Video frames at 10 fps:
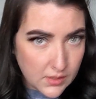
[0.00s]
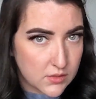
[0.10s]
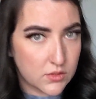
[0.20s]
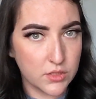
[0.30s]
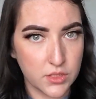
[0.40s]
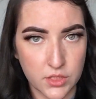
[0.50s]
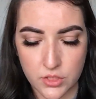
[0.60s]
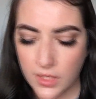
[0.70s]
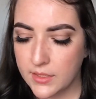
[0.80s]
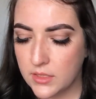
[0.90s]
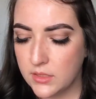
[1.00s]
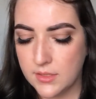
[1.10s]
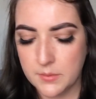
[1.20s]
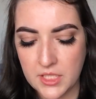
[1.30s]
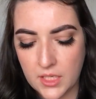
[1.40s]
It's just distracting
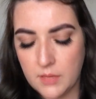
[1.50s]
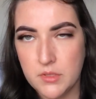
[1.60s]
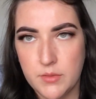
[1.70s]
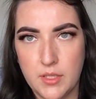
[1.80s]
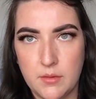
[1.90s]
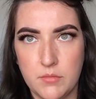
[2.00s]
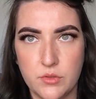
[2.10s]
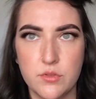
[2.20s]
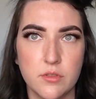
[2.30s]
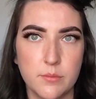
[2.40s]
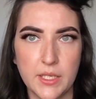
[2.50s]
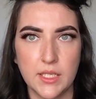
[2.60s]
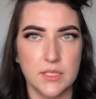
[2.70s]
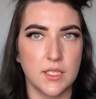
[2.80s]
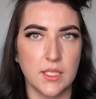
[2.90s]
sometimes when I'm
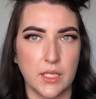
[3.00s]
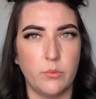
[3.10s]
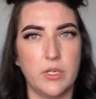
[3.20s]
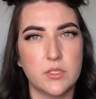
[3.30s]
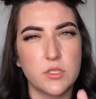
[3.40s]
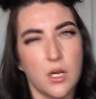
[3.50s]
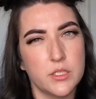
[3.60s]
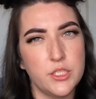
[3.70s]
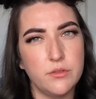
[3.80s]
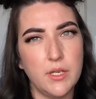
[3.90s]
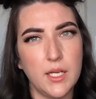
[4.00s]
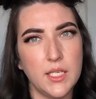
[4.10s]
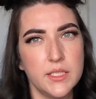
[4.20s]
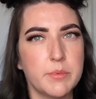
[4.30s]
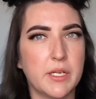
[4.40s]
YouTubing because I like want to talk to you
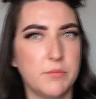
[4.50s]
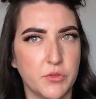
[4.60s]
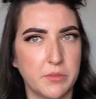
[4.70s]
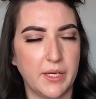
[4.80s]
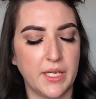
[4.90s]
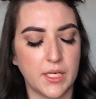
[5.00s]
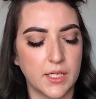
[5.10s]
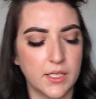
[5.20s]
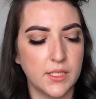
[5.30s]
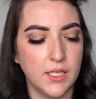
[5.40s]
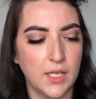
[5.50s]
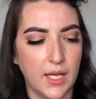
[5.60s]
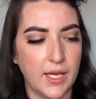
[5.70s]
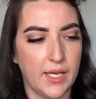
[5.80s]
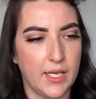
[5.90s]
guys, but I'm doing my hair
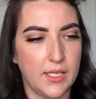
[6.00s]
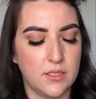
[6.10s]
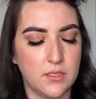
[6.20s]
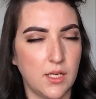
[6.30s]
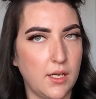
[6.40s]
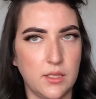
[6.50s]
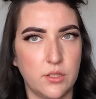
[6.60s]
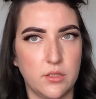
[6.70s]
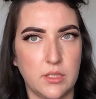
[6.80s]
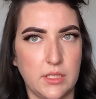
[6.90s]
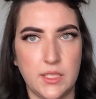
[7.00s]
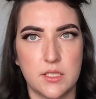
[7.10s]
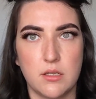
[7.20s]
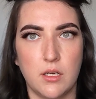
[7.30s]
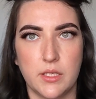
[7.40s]
and I'll literally
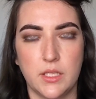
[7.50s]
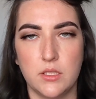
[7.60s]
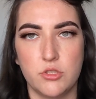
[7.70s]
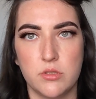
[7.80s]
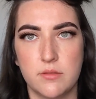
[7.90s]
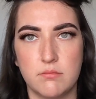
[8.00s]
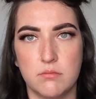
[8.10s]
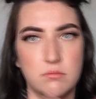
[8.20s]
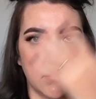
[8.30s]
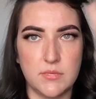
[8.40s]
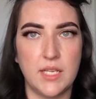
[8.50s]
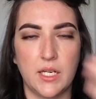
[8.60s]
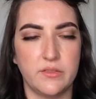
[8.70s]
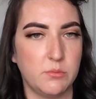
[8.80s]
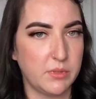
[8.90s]
get talking and just
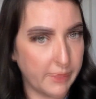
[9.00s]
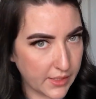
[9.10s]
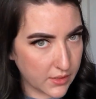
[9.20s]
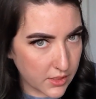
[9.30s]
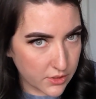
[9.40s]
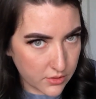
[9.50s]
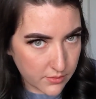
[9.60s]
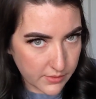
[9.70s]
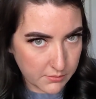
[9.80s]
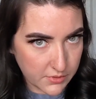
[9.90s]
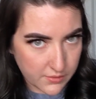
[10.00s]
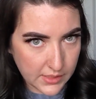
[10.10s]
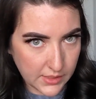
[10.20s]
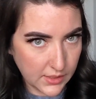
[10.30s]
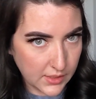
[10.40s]
not even be paying attention to what I'm
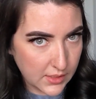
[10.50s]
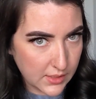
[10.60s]
doing.